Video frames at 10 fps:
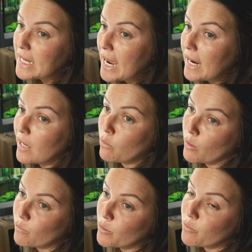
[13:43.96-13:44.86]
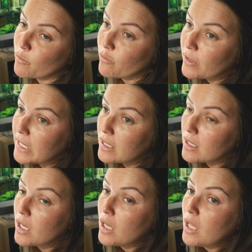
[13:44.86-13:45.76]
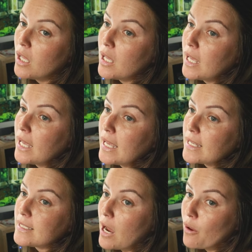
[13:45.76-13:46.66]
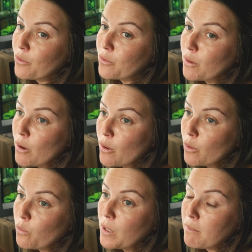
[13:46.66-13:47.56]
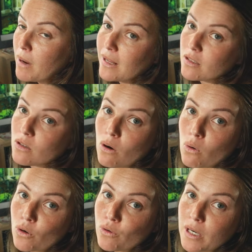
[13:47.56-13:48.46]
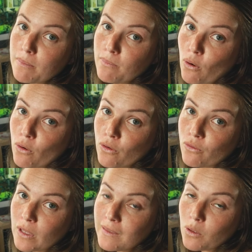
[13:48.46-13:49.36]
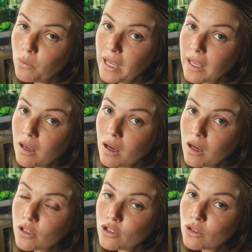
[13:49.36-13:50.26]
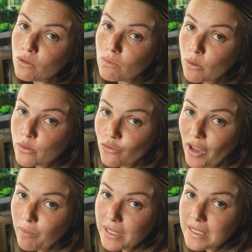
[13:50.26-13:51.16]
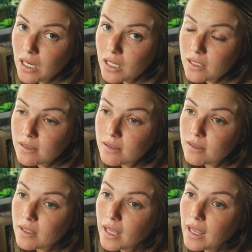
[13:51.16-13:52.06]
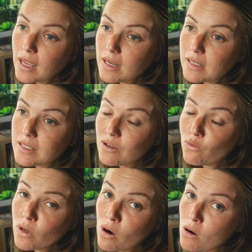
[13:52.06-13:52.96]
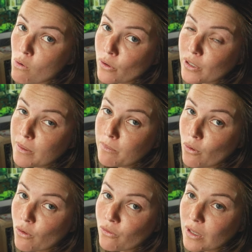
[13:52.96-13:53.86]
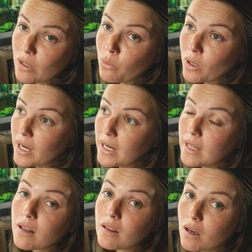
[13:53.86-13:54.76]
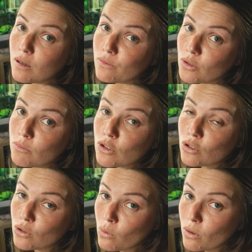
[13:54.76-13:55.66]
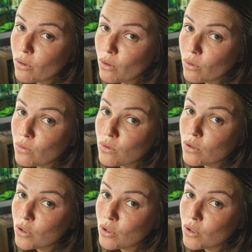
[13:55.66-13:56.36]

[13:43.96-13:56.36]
tack and one room for feed. Down the road, we might start ordering bulk feed the way uh, the Rhodes family does. And if we are ordering bulk feed, we're going to need a lot of room to store those